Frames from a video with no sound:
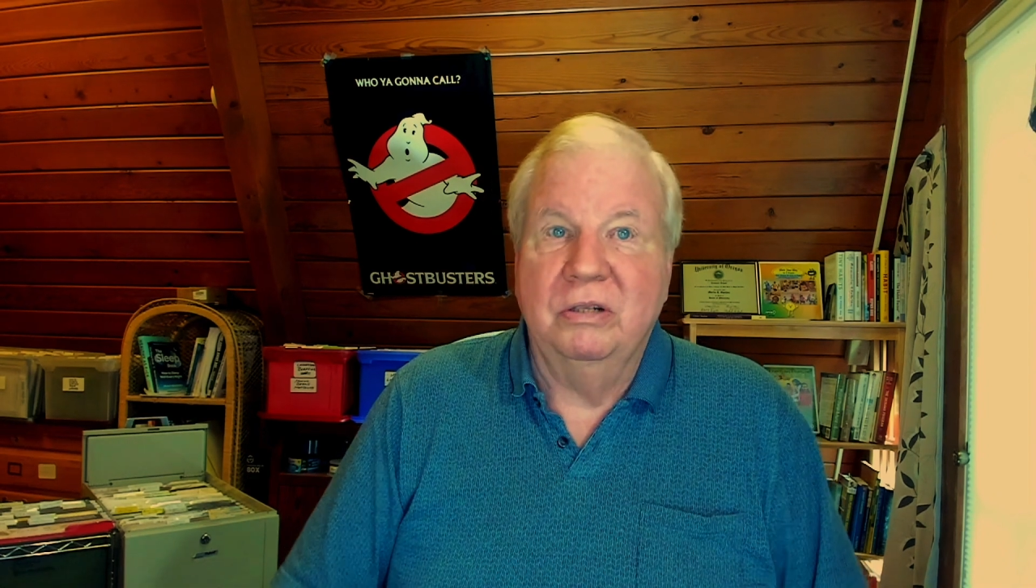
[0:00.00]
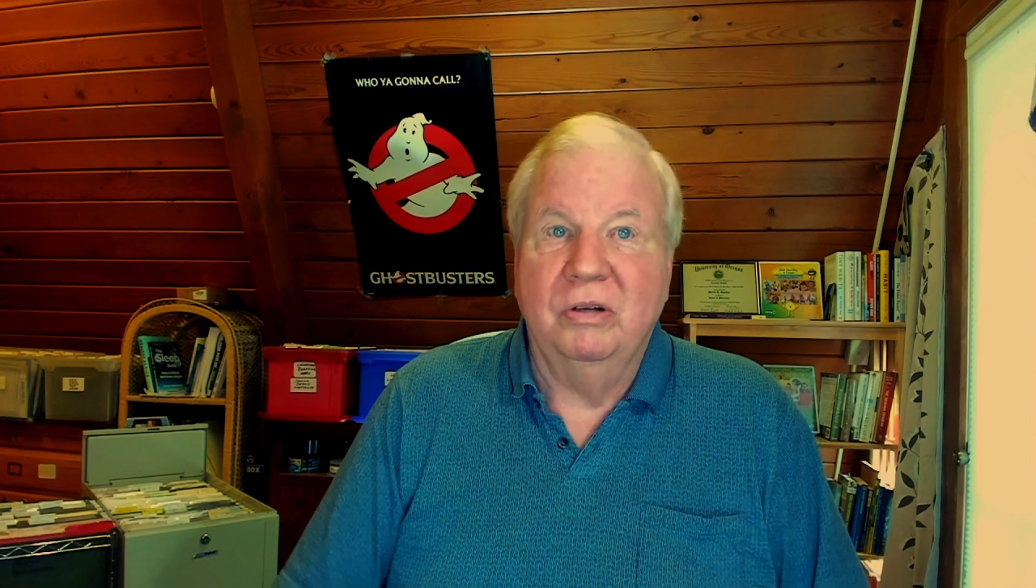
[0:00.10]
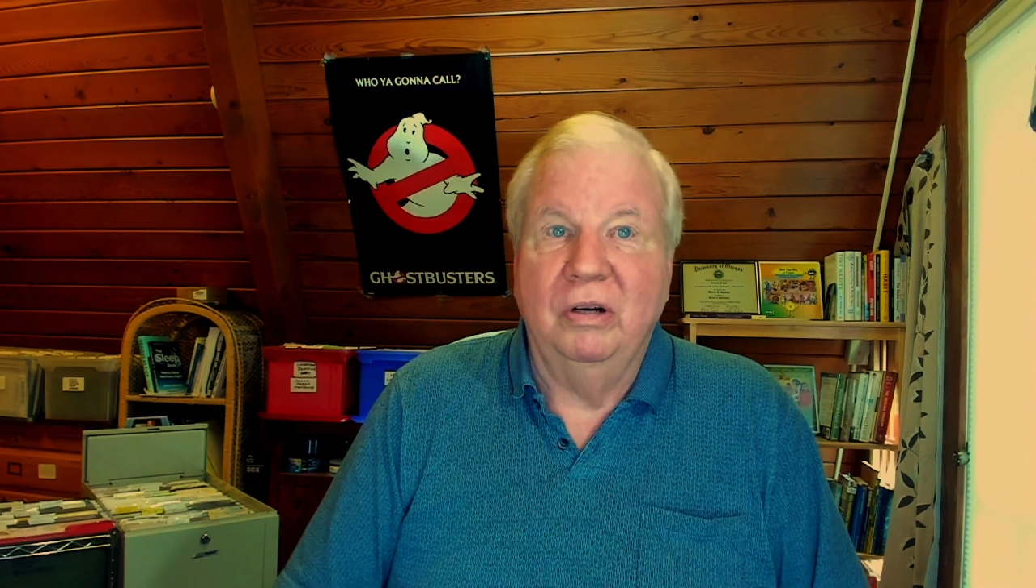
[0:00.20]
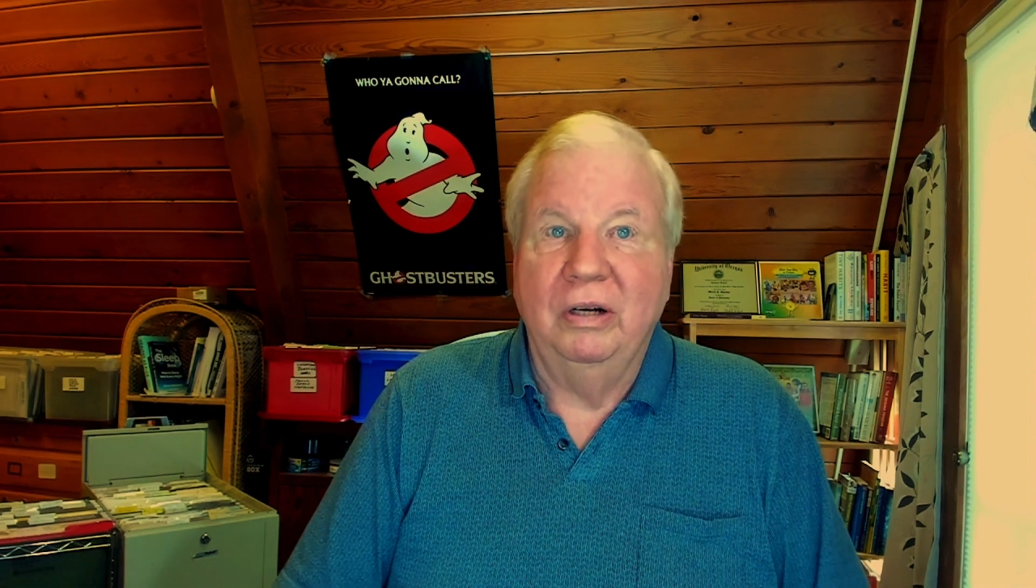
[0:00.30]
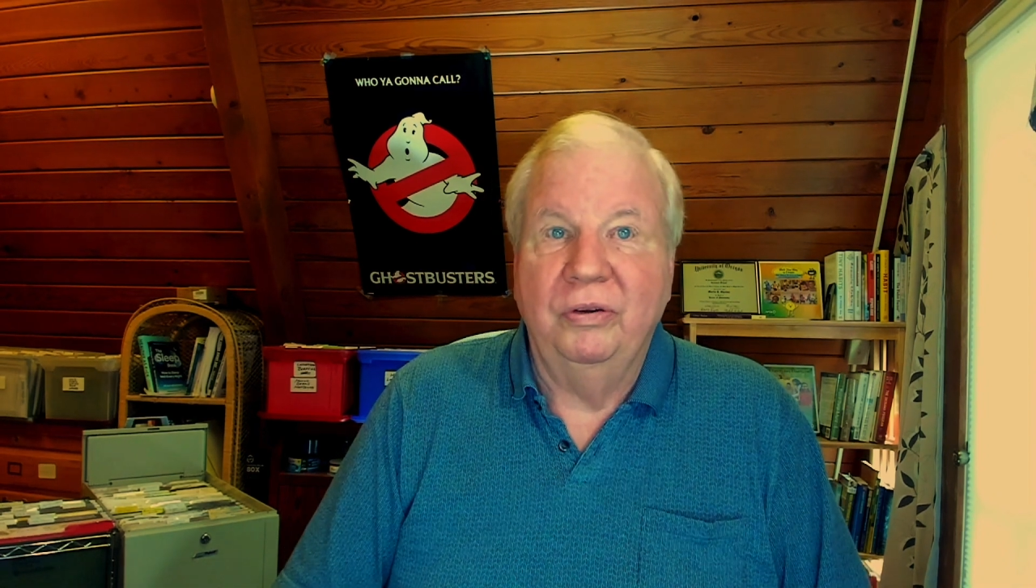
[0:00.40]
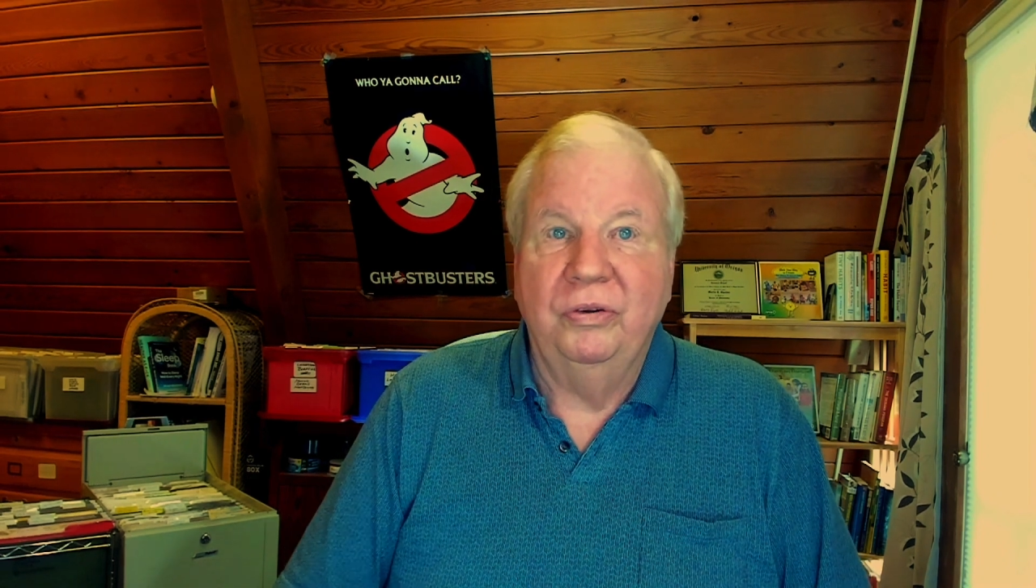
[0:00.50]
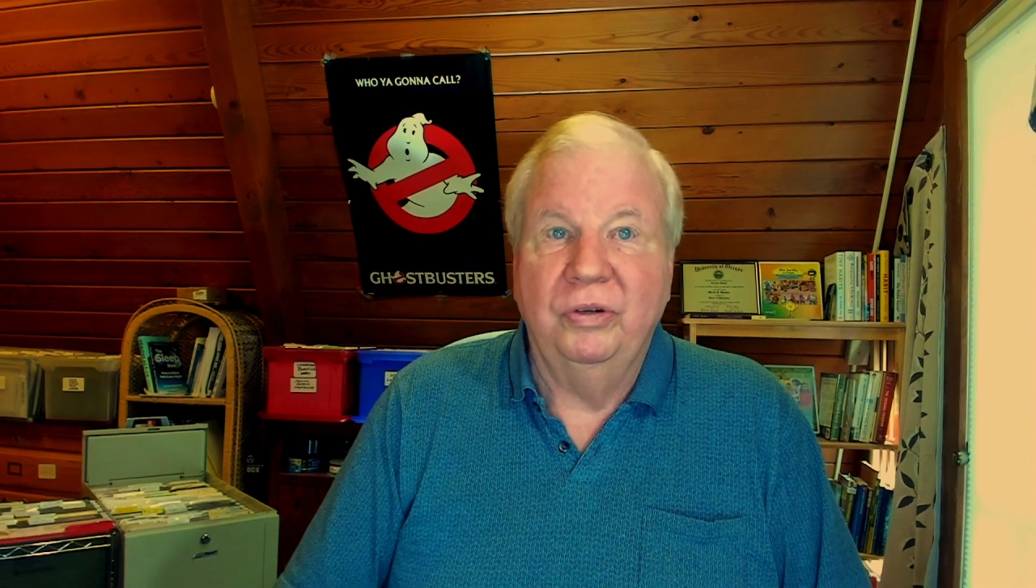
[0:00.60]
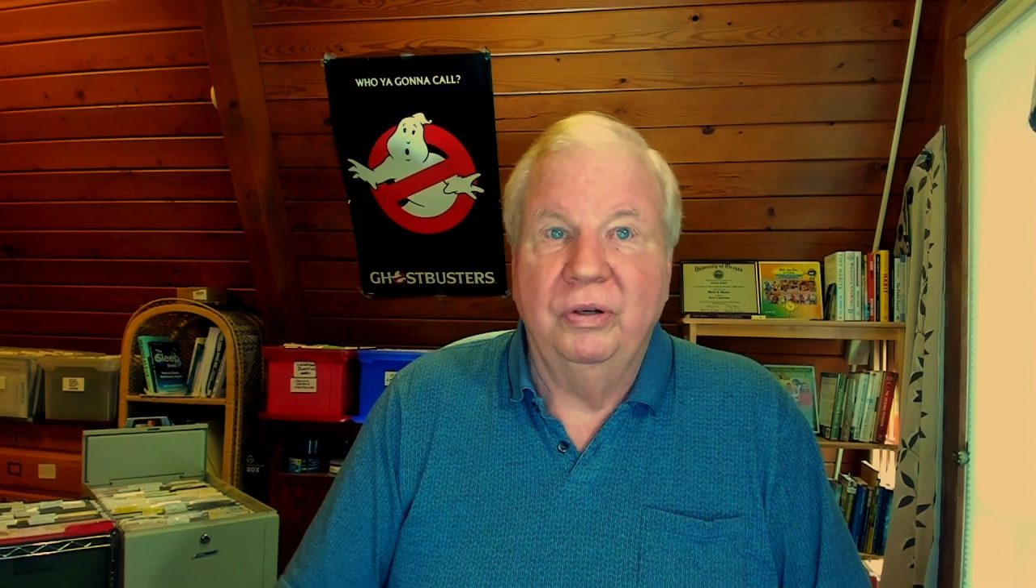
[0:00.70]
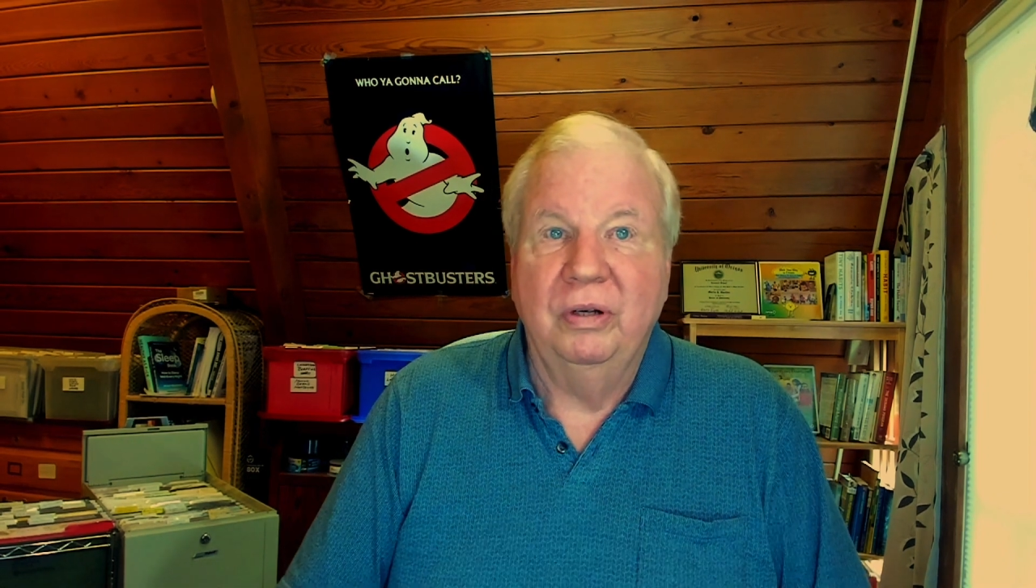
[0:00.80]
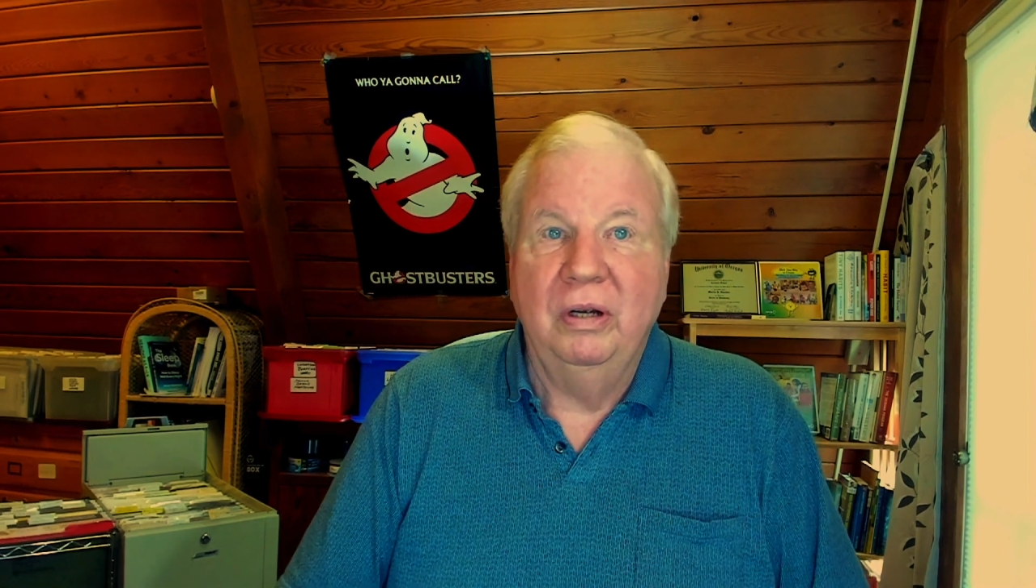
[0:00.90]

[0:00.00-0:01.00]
cost.